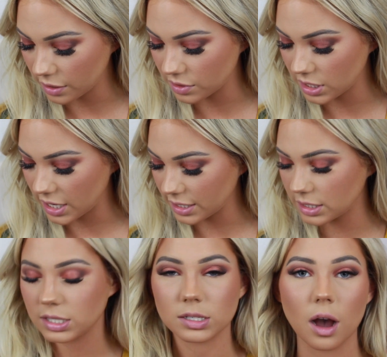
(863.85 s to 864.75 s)
gives a
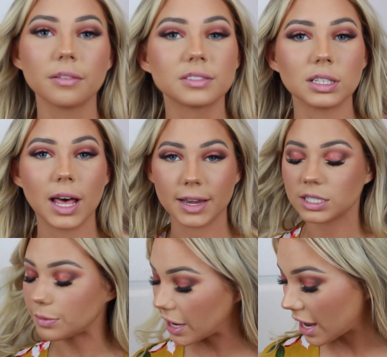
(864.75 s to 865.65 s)
nice soft
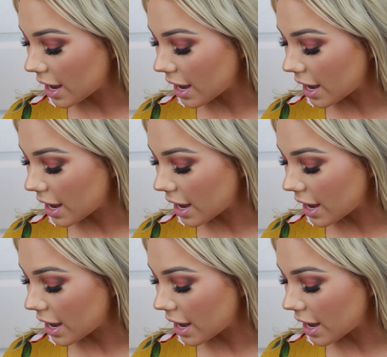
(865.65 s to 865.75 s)
line to my